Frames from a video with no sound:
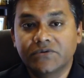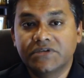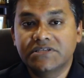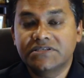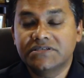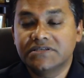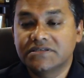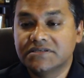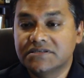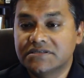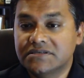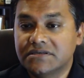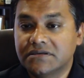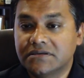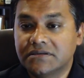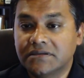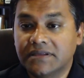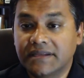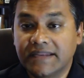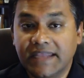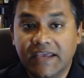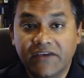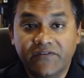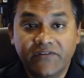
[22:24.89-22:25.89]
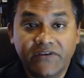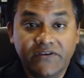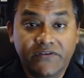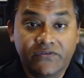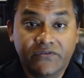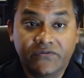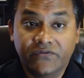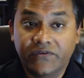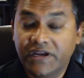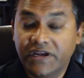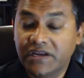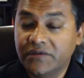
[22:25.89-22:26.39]
which is the Navy
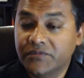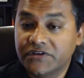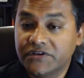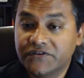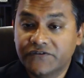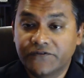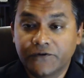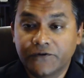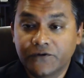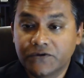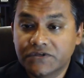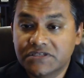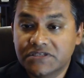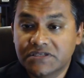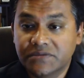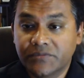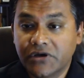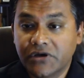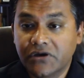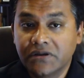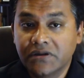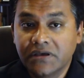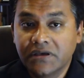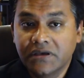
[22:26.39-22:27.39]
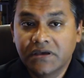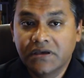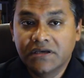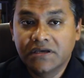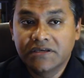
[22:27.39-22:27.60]
is very much focused about.